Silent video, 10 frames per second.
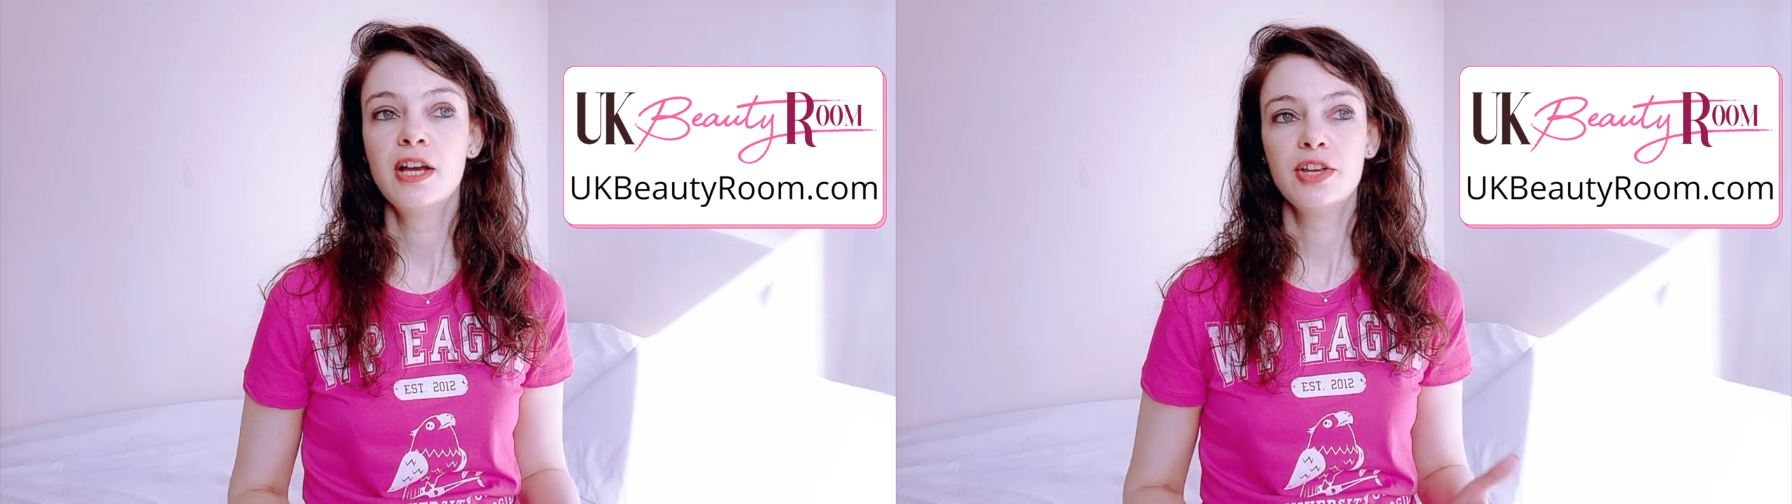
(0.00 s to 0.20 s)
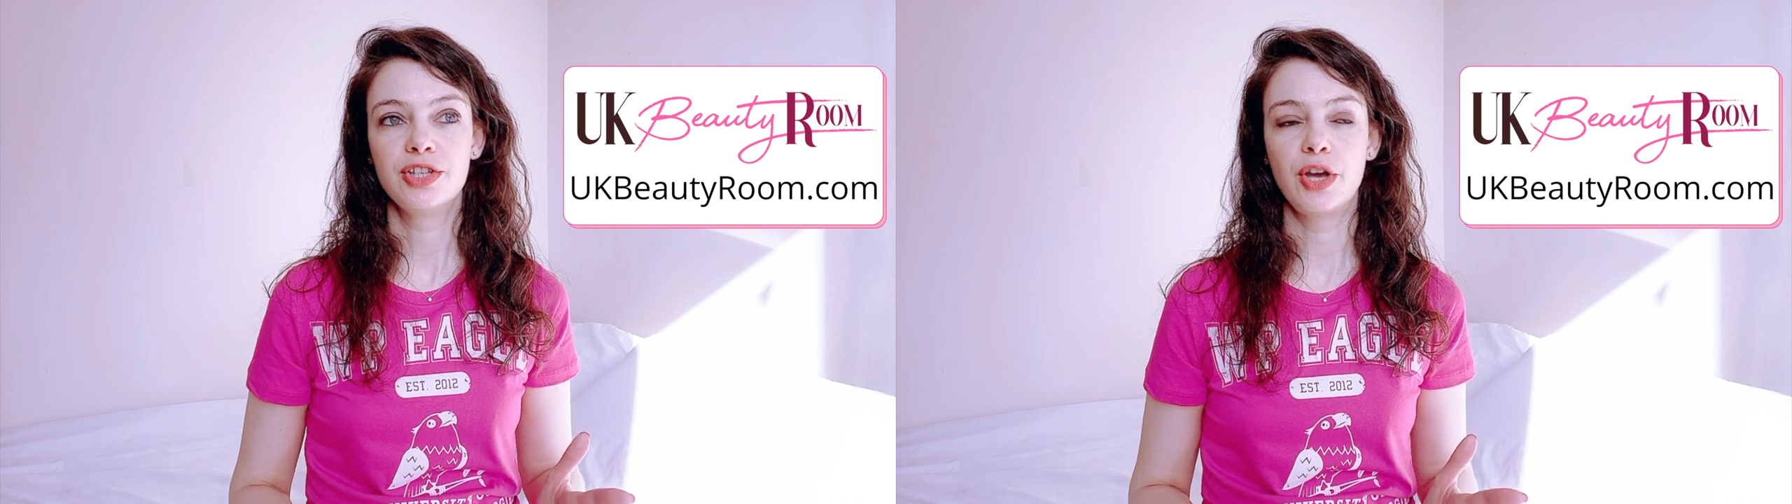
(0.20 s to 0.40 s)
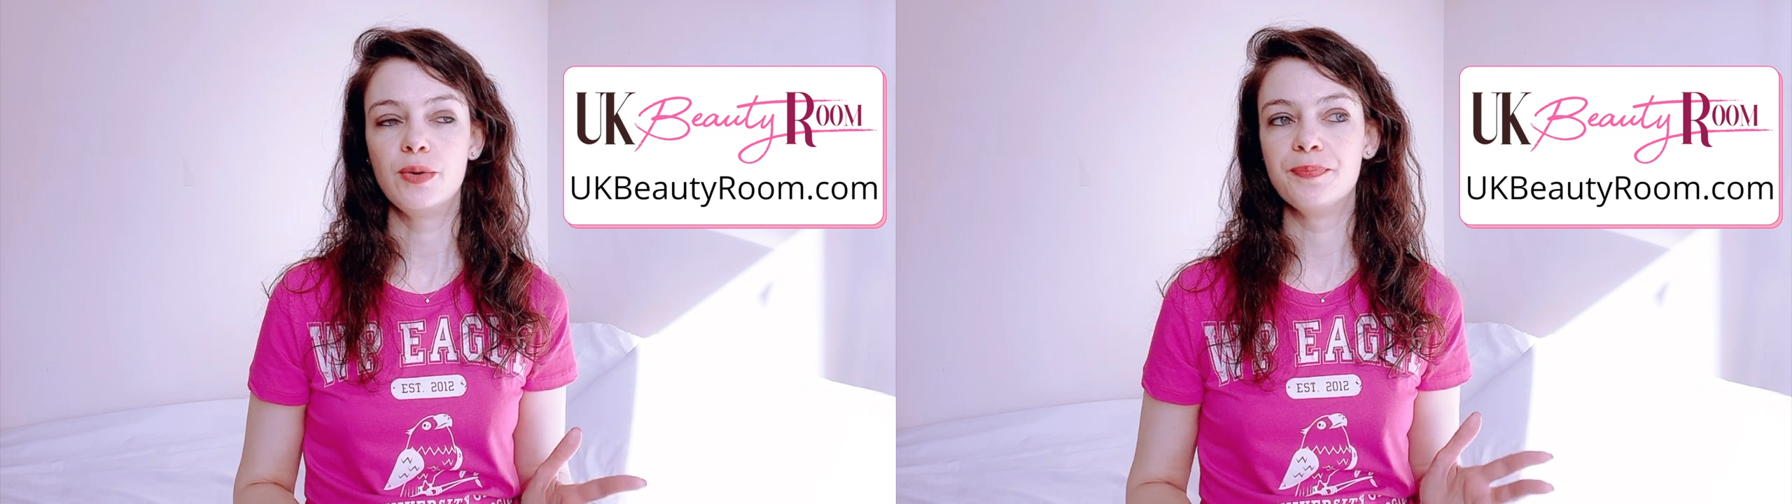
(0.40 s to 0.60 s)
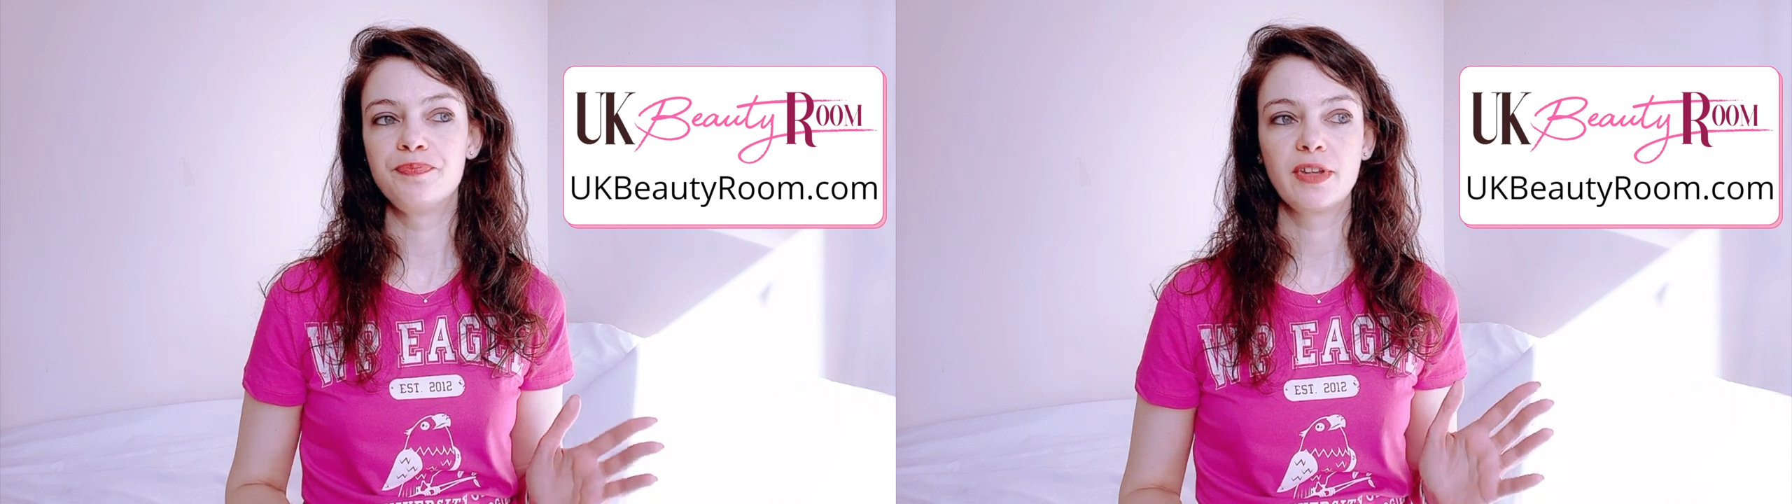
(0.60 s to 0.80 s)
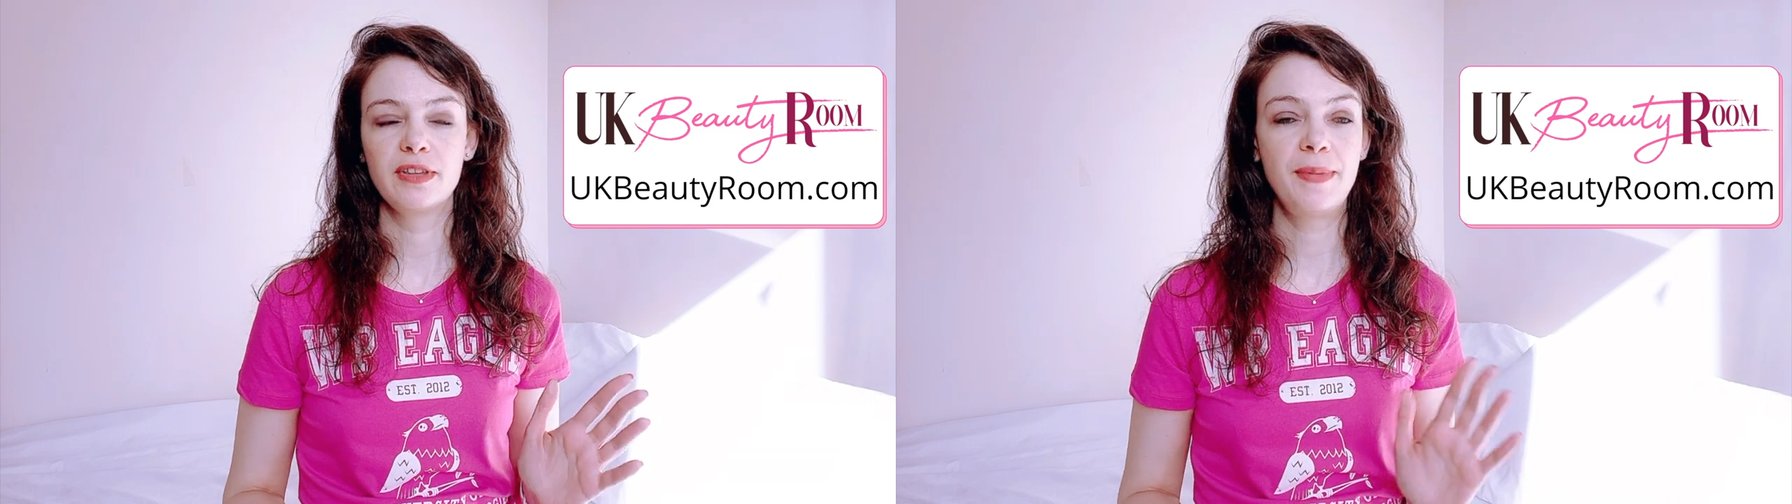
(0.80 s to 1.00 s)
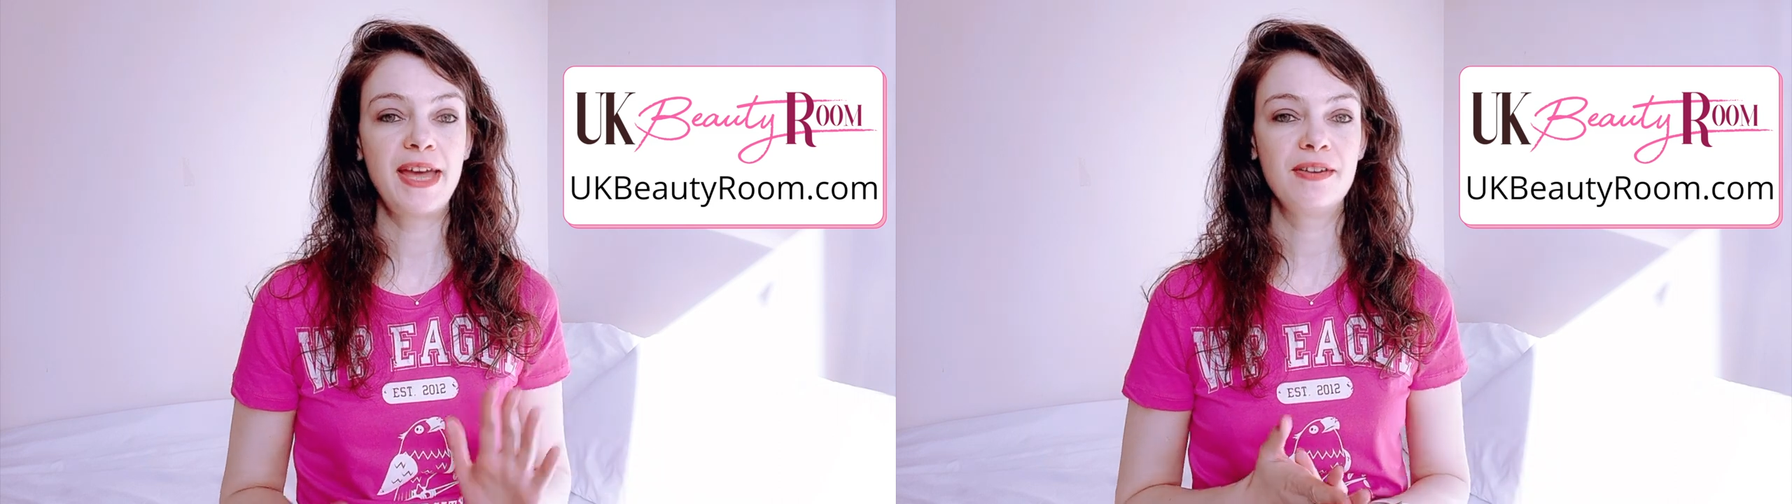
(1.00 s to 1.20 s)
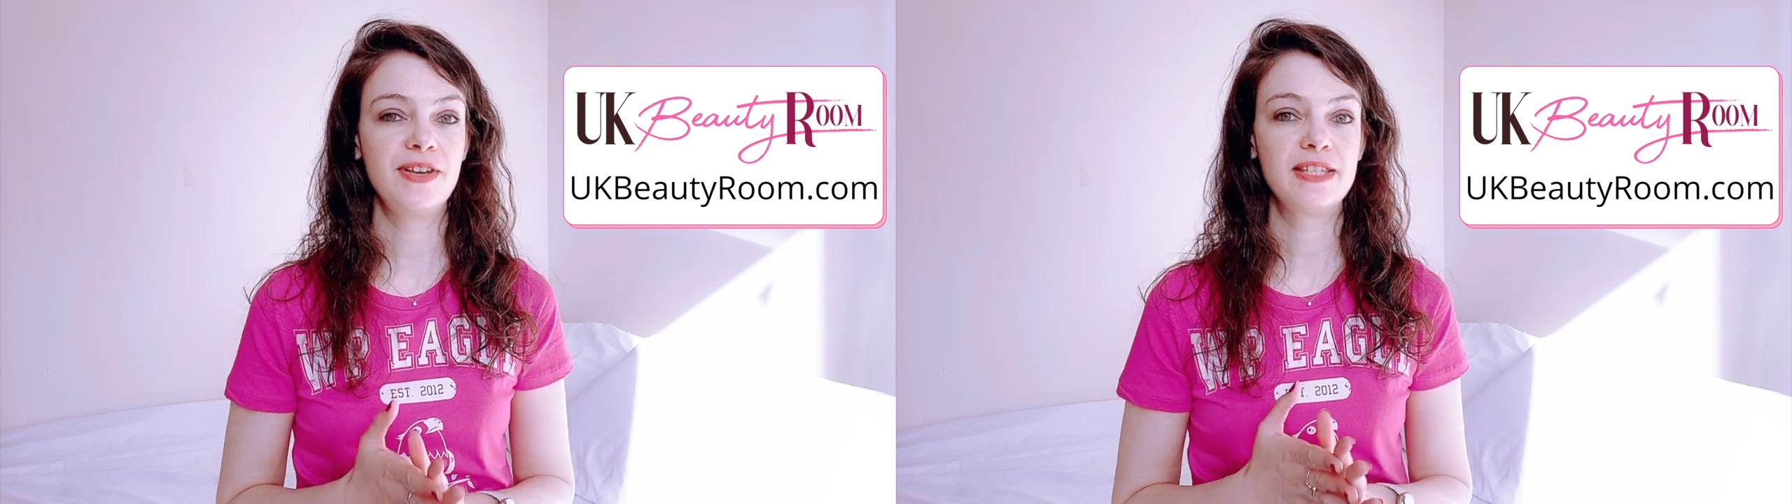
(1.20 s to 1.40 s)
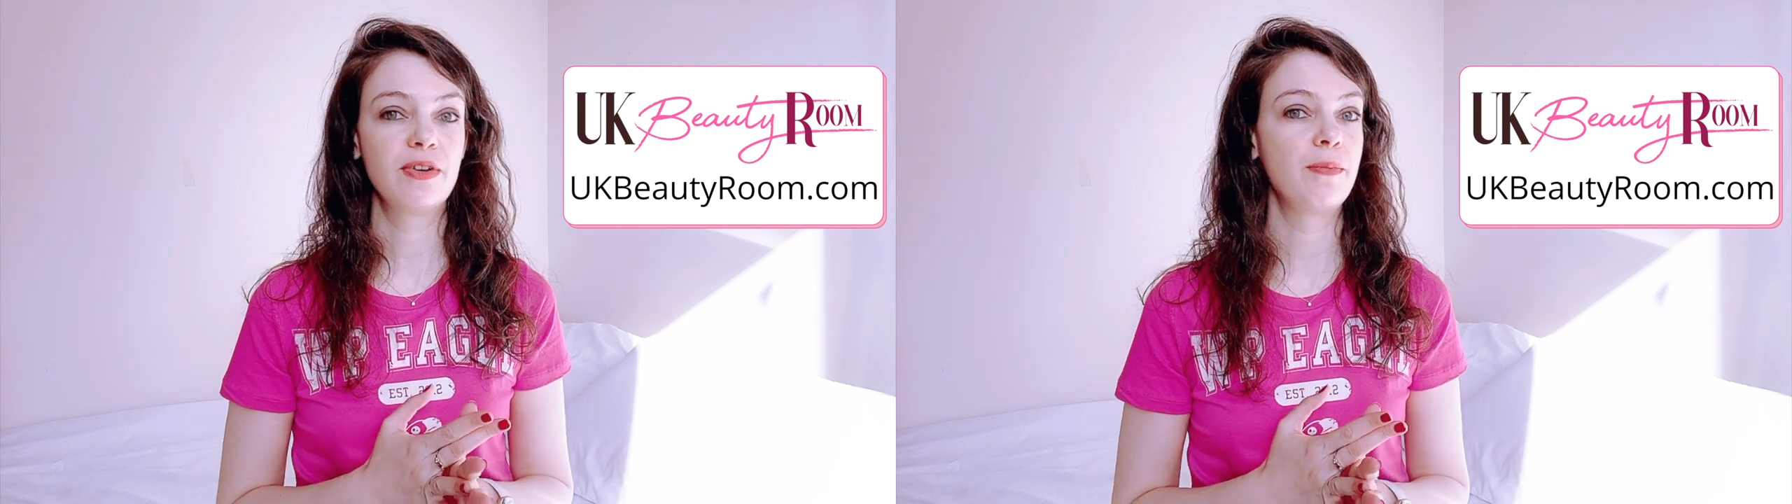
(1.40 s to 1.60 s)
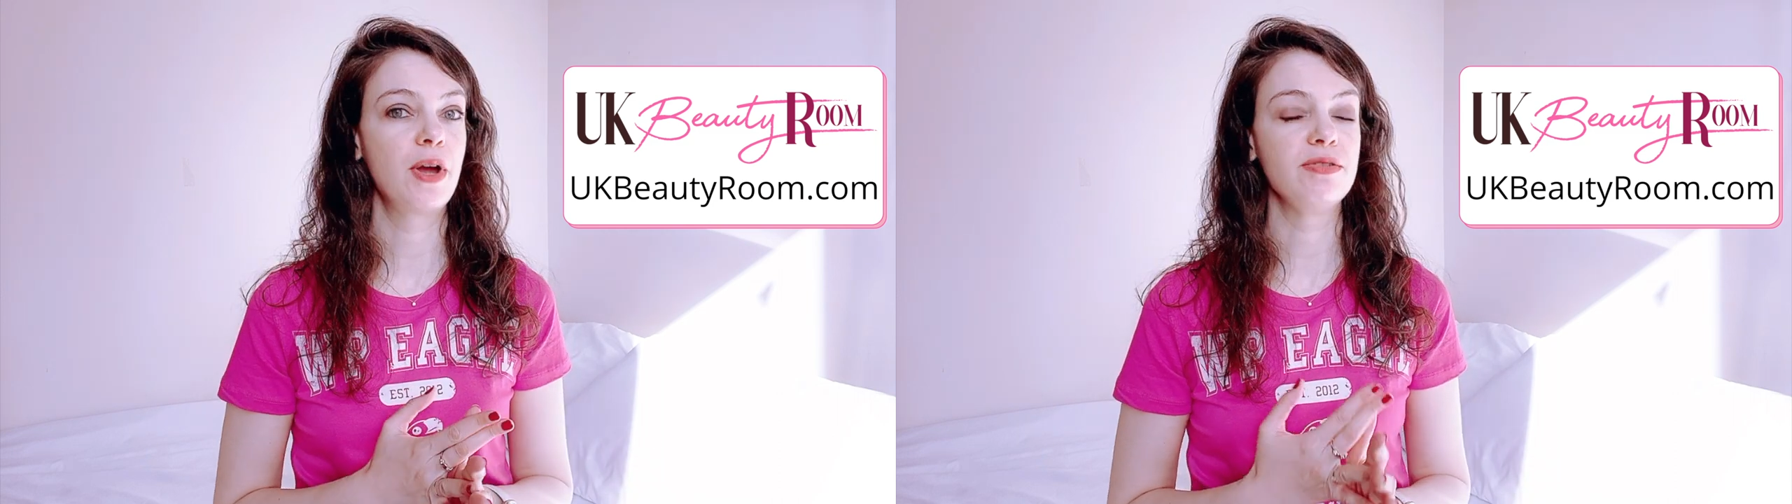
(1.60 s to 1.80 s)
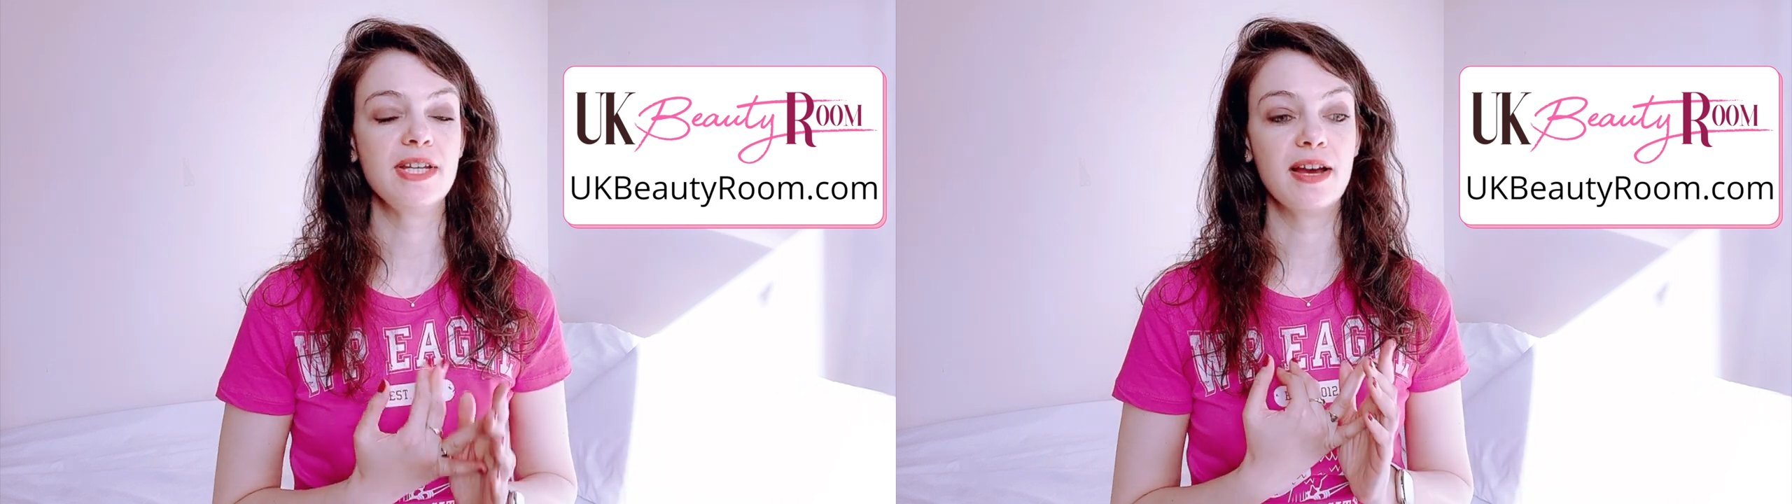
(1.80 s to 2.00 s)
So the benefits of
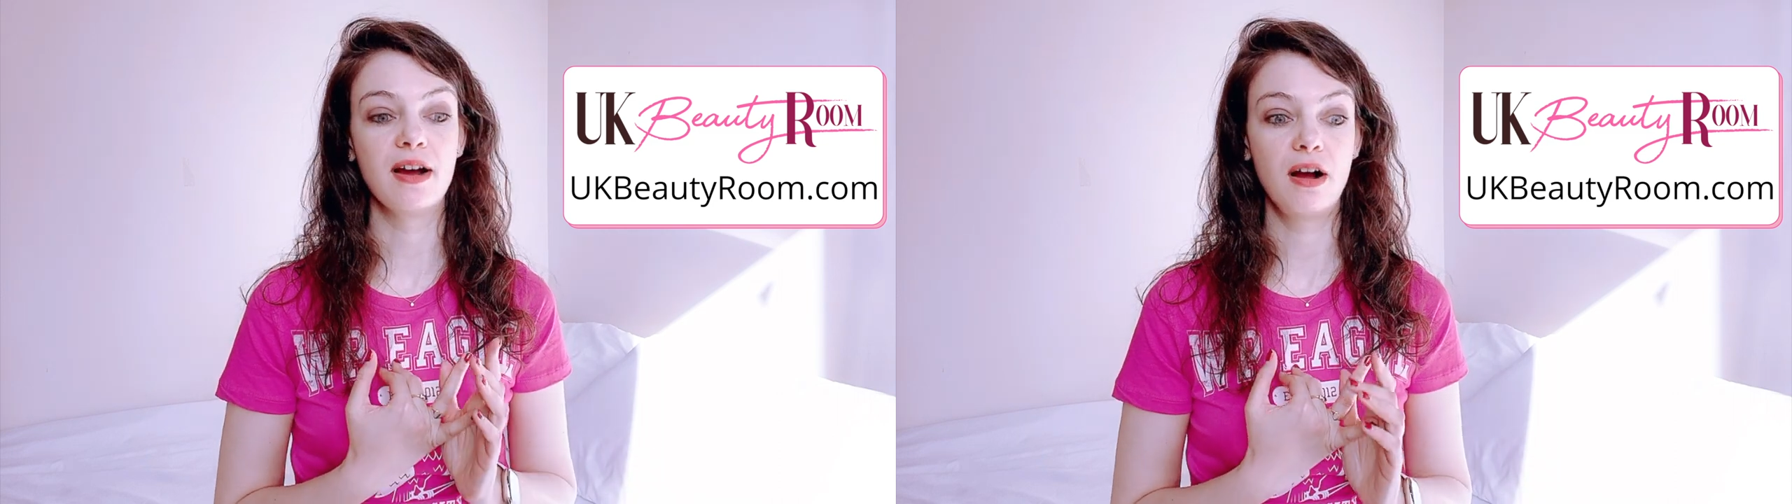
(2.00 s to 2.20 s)
ammonia